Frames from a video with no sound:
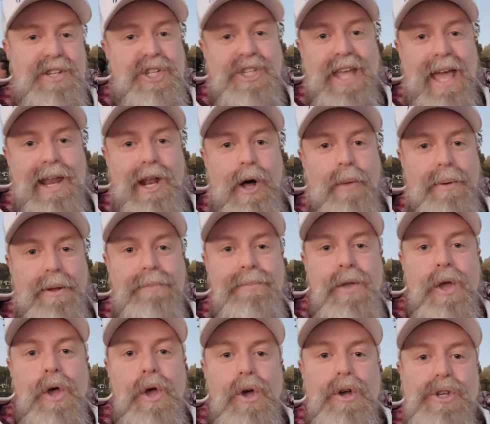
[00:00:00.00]
He just can't help it.
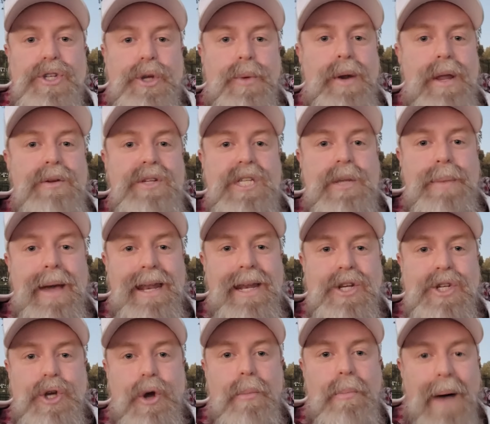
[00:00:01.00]
So when he was
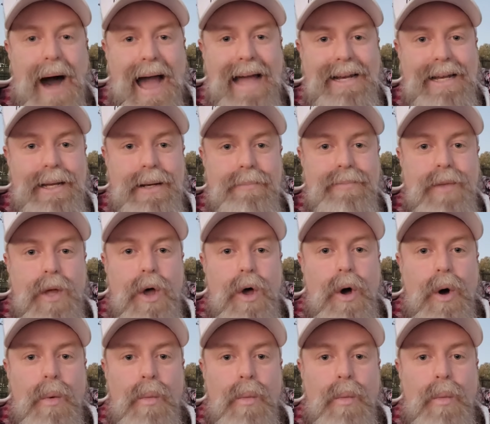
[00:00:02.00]
debating Joe Biden,